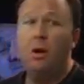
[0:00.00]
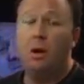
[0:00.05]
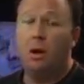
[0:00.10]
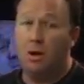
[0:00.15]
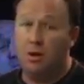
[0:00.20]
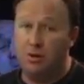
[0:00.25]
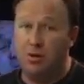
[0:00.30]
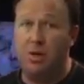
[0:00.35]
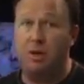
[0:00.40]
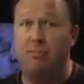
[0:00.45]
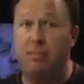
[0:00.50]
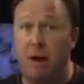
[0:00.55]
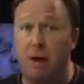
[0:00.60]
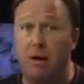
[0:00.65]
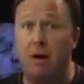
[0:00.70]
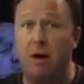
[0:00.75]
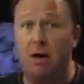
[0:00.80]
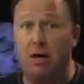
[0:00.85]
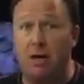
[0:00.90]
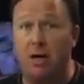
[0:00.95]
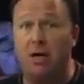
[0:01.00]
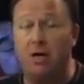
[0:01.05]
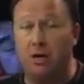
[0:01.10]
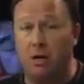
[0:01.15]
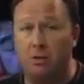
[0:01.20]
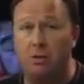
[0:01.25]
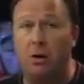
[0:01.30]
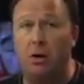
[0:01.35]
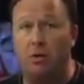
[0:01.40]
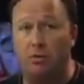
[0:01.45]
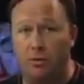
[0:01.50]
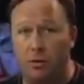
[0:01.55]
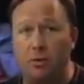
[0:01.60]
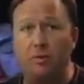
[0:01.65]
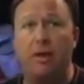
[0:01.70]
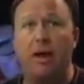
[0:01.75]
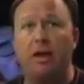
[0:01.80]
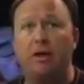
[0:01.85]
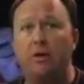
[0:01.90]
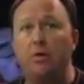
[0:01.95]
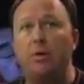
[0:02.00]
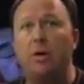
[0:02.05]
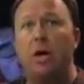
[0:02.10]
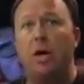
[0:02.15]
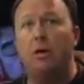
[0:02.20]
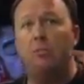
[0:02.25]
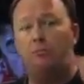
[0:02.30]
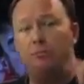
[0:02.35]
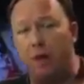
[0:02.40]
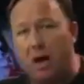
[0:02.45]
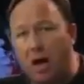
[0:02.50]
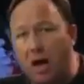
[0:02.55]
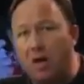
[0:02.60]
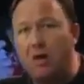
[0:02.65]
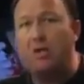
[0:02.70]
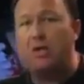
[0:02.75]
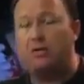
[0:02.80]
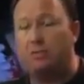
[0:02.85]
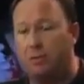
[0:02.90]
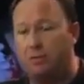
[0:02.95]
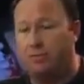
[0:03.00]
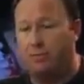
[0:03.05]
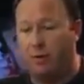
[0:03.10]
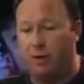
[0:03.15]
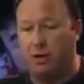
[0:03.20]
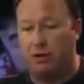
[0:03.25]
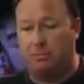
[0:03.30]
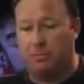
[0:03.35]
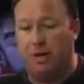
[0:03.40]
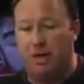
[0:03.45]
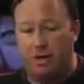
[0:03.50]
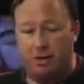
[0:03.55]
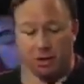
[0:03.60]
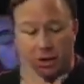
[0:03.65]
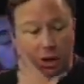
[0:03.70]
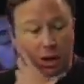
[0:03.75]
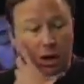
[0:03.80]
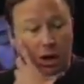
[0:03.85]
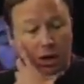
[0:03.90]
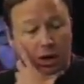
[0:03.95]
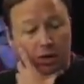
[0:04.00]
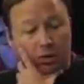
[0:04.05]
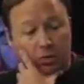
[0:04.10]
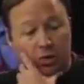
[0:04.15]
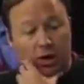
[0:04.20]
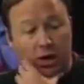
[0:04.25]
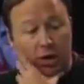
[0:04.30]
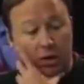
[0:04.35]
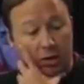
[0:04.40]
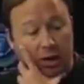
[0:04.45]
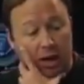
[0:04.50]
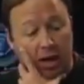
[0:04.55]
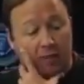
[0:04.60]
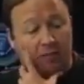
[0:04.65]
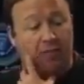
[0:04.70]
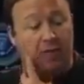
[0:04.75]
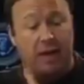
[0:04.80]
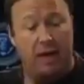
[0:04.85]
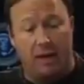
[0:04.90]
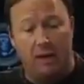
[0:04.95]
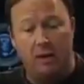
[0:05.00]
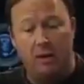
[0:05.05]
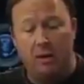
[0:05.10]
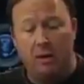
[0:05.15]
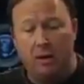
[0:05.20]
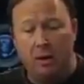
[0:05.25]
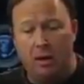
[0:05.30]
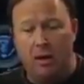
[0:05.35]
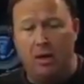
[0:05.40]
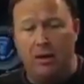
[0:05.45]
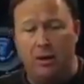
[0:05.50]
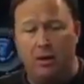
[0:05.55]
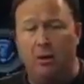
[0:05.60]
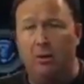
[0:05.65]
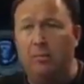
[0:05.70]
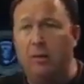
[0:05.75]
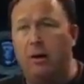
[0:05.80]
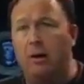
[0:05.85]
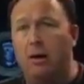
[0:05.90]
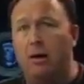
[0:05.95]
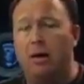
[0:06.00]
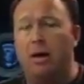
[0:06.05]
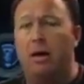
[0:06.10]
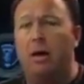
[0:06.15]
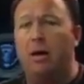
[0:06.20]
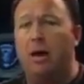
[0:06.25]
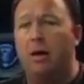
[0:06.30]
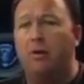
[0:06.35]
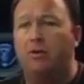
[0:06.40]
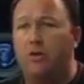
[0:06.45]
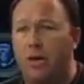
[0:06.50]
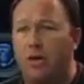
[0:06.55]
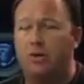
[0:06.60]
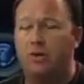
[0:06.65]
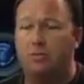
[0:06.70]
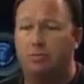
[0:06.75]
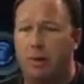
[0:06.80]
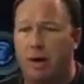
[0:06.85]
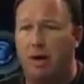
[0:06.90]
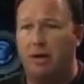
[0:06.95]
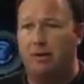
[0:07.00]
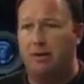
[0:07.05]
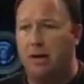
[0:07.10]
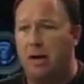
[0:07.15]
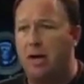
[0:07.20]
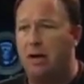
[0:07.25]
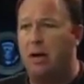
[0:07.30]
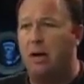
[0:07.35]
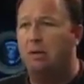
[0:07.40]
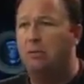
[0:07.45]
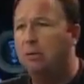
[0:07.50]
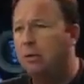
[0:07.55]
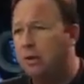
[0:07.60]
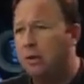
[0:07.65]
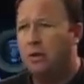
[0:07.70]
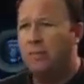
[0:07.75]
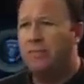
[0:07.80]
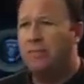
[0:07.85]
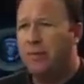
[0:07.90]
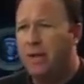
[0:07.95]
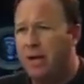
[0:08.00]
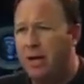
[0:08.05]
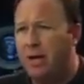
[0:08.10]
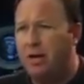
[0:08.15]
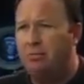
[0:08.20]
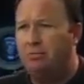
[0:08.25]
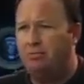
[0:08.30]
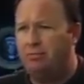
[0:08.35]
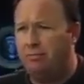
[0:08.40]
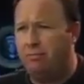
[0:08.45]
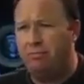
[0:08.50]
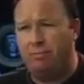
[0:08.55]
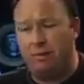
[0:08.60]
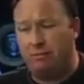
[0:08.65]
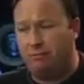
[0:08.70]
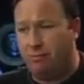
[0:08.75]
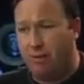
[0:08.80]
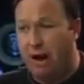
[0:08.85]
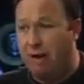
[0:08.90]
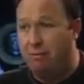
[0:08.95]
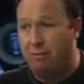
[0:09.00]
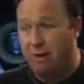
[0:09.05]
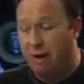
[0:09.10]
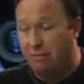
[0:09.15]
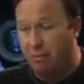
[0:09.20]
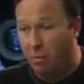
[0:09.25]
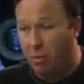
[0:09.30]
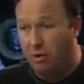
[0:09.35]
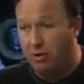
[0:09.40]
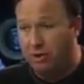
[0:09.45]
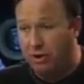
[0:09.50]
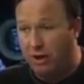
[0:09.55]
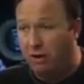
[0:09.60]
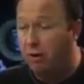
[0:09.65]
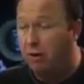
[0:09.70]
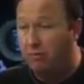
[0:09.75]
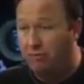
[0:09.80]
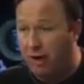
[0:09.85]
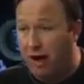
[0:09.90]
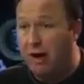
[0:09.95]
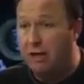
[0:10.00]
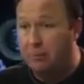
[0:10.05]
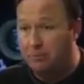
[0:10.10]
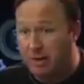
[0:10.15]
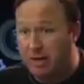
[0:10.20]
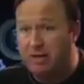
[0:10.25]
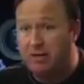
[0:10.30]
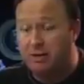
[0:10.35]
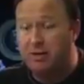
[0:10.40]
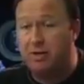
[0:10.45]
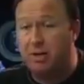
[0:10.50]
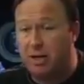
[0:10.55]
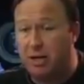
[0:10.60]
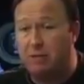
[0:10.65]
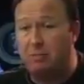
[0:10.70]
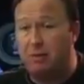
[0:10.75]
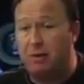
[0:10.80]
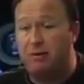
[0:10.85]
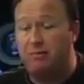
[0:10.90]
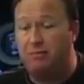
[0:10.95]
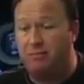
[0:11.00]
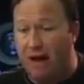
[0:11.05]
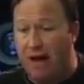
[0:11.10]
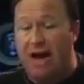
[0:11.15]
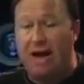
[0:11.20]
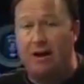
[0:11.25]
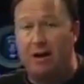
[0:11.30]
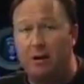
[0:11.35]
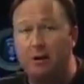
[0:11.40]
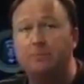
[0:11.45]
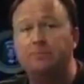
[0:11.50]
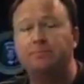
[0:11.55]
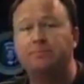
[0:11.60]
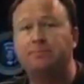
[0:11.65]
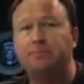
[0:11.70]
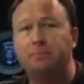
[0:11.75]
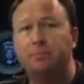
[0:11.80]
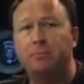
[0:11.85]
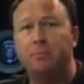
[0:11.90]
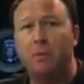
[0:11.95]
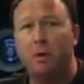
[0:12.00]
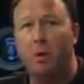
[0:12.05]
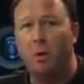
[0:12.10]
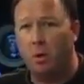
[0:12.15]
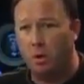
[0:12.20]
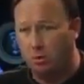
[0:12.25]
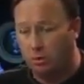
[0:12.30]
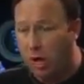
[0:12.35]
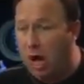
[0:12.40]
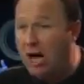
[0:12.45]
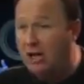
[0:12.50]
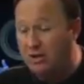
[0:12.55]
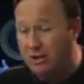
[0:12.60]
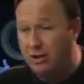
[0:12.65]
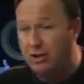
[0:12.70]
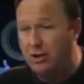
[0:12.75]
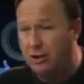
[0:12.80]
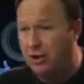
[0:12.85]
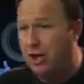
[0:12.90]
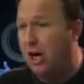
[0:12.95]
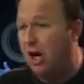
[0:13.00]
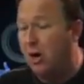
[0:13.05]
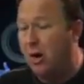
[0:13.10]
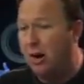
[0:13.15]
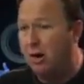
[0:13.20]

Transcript: Because in America, you don't do that. You get punished for free speech because we don't have that here in America. And now Judge Napolitano, for having the #1 show on Fox Business, he's been fired or lost his show.